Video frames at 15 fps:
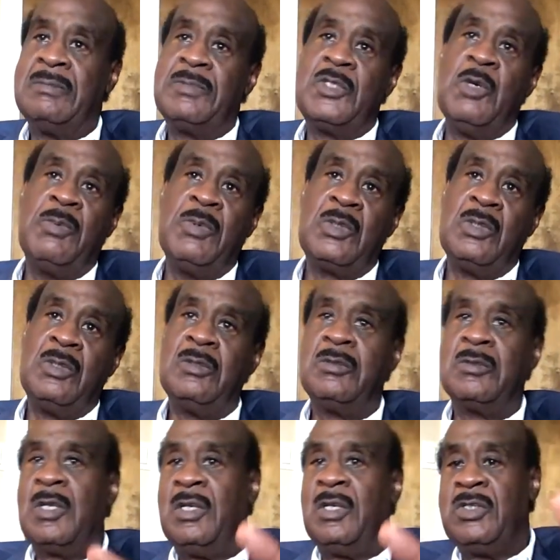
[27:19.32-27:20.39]
typical
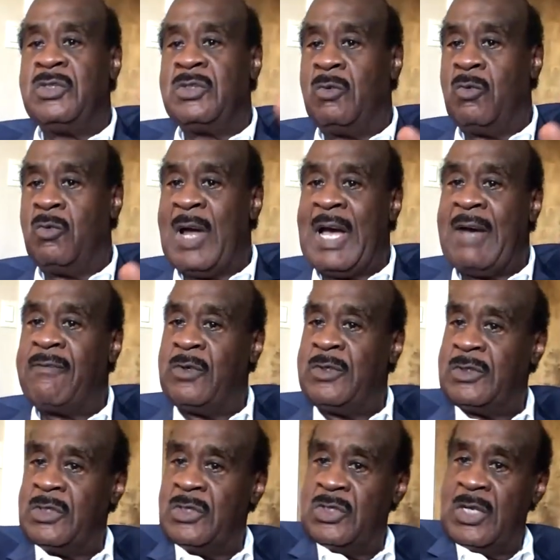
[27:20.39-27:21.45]
collegiate
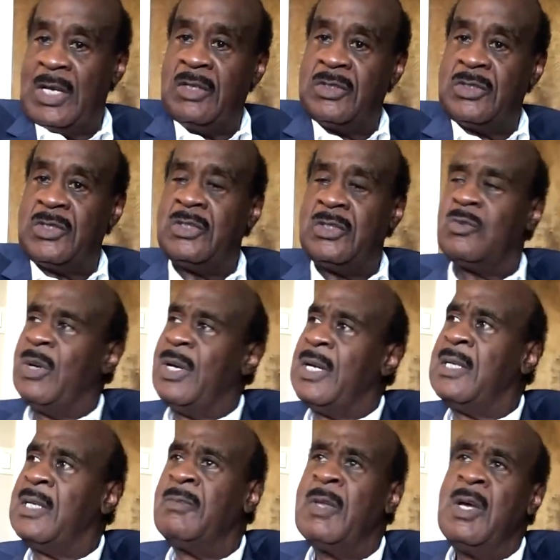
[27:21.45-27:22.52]
rivalries and jealousies.
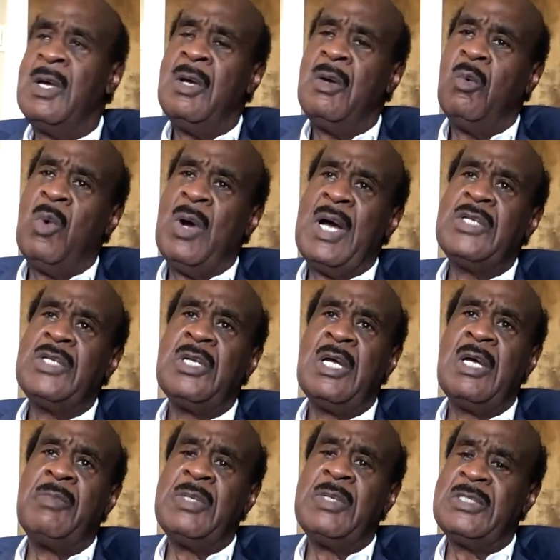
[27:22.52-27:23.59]
Well, why should
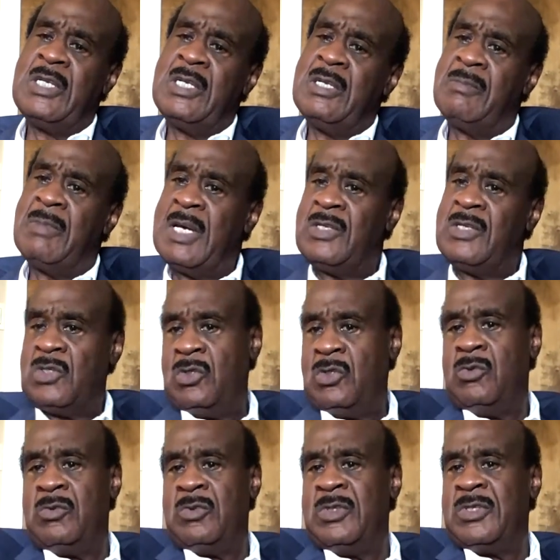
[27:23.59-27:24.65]
I be sending my
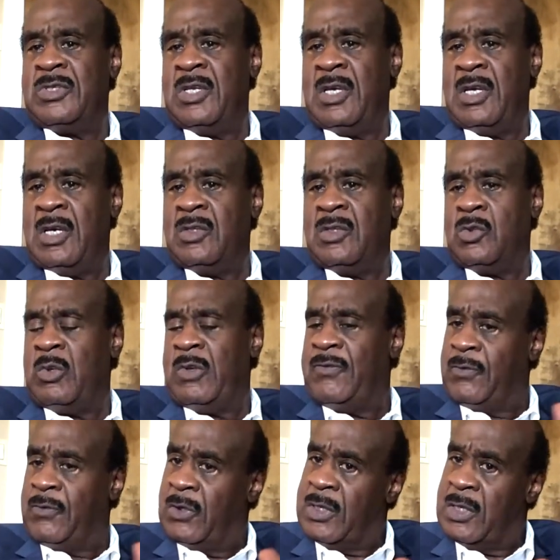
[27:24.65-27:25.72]
students there? Do we
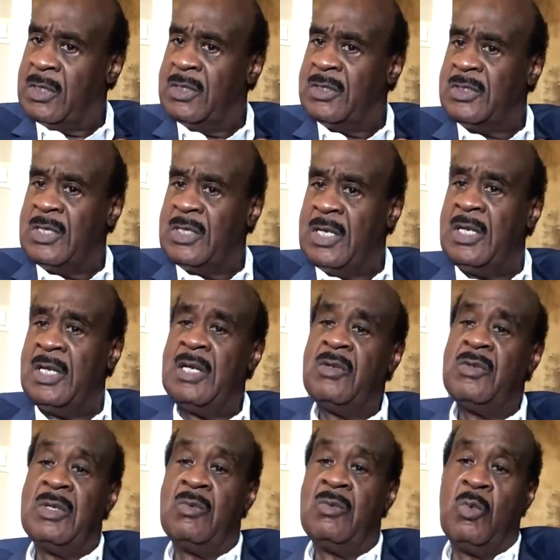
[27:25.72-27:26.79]
fully understand how
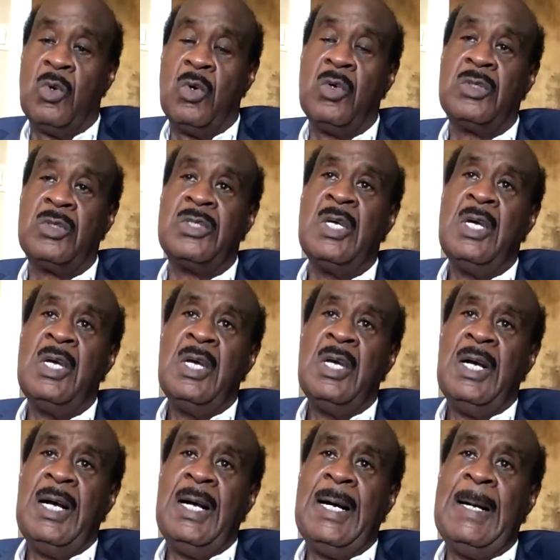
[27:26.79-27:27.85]
that works?
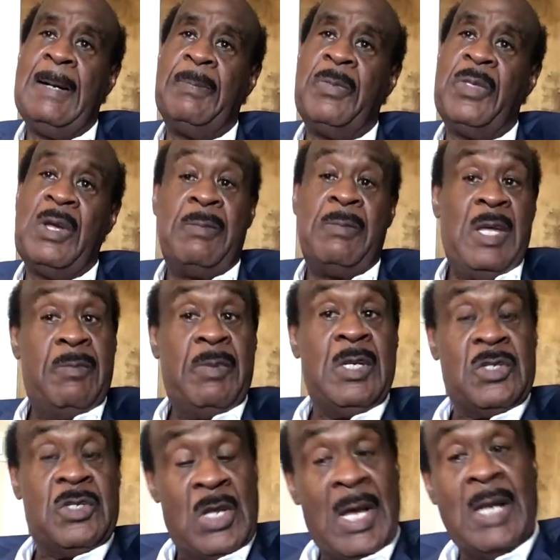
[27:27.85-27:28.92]
There may be
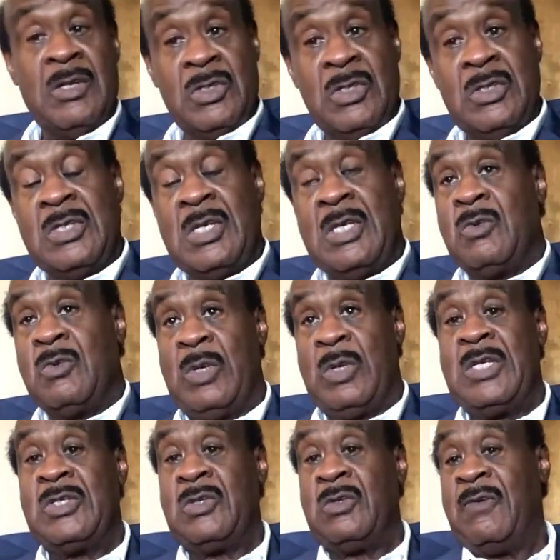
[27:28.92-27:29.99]
challenges as it
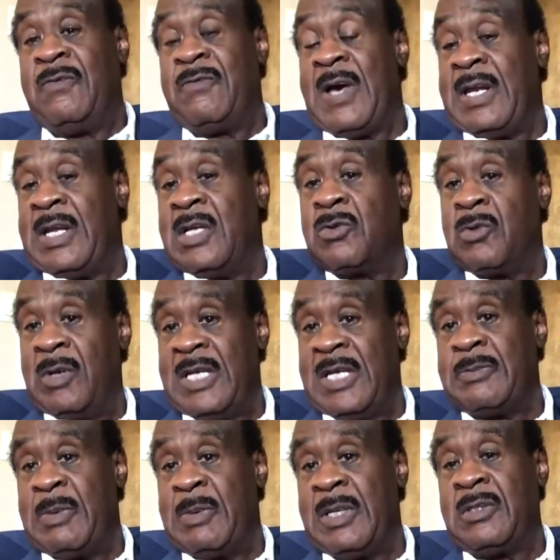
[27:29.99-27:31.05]
relates to the financial
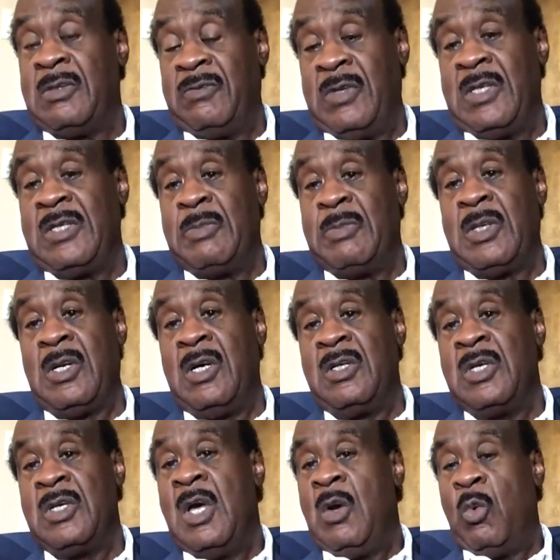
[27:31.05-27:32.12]
aspect of this,
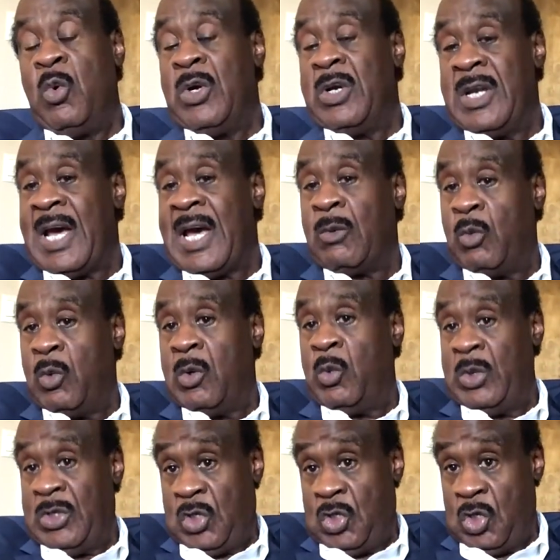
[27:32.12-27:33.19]
because we are not where
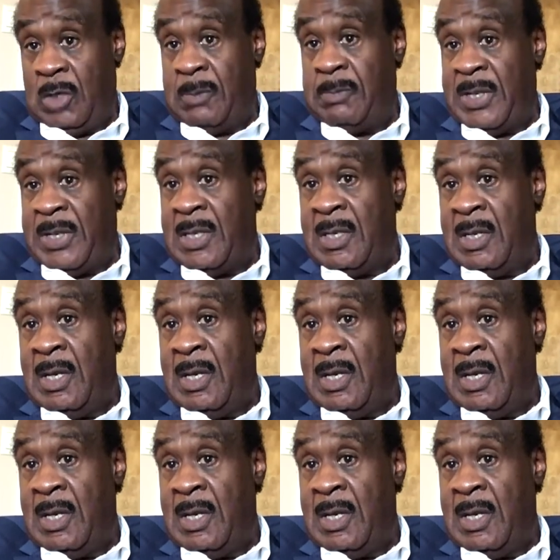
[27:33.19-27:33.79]
we should be,